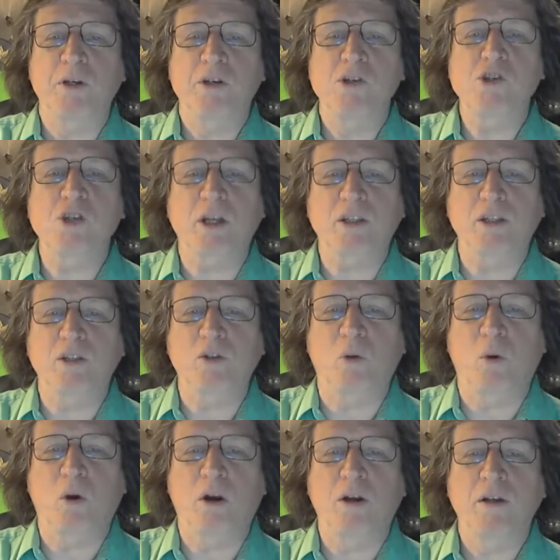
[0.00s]
Shut the
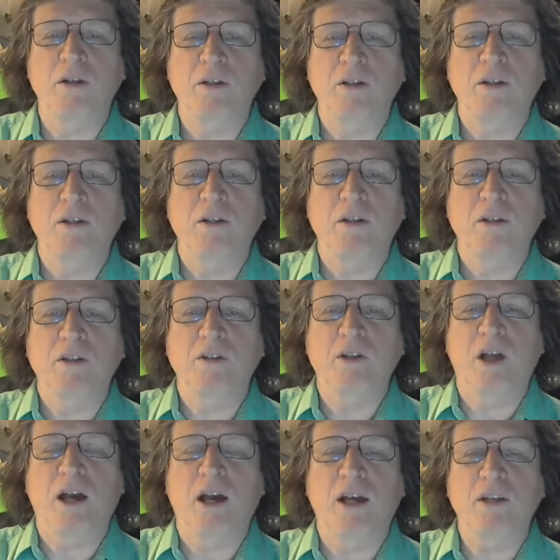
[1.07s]
door,
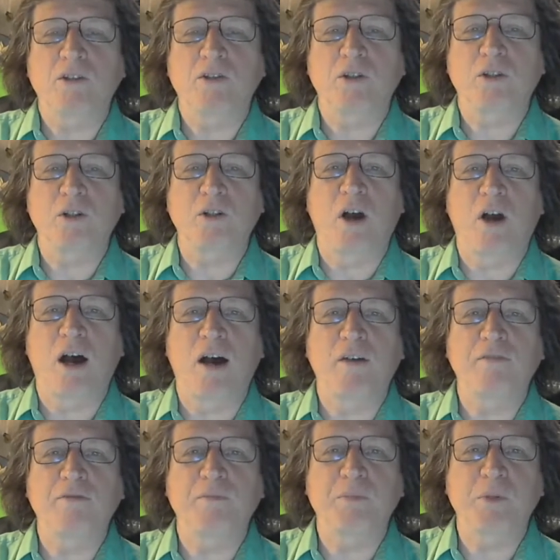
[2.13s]
turn
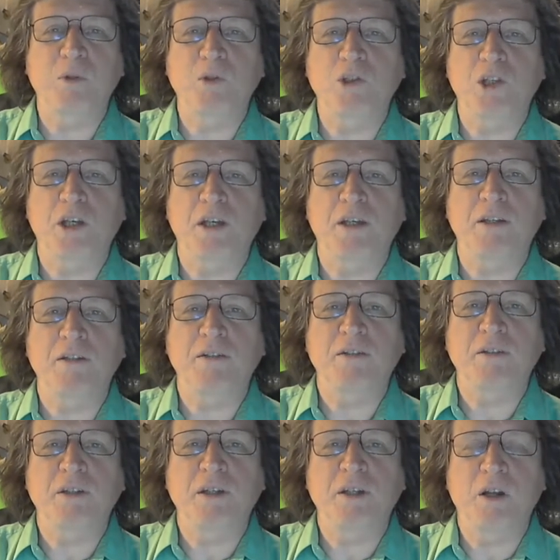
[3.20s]
off music,
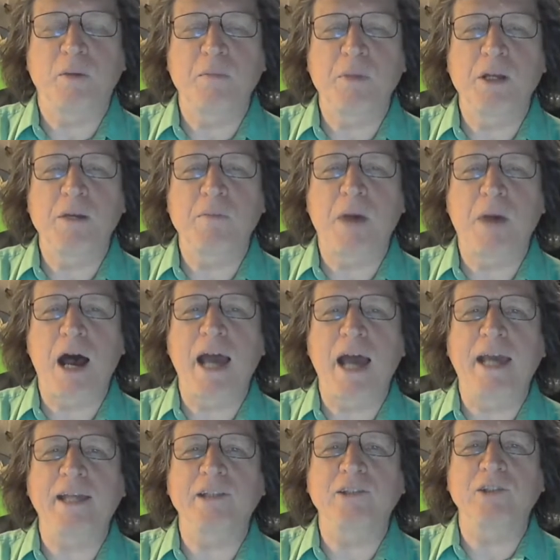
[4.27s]

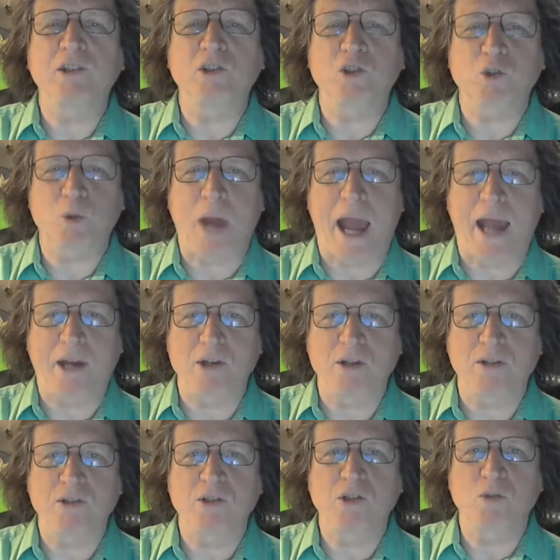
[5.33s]
minimize
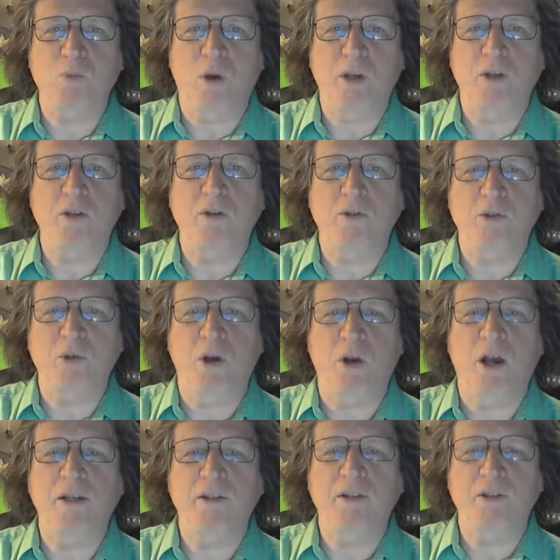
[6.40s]
distractions is what you're
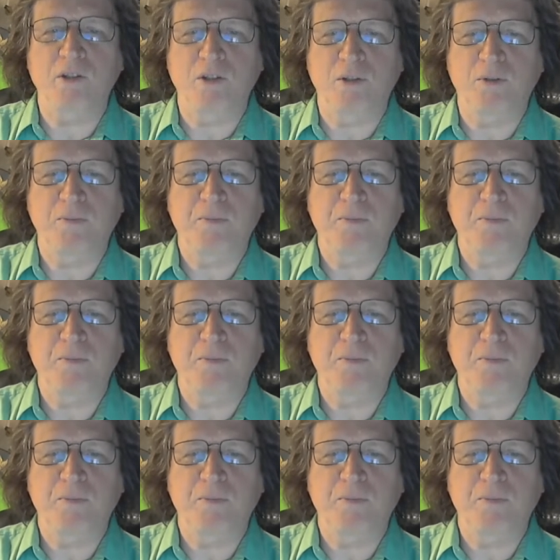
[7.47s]
trying to do.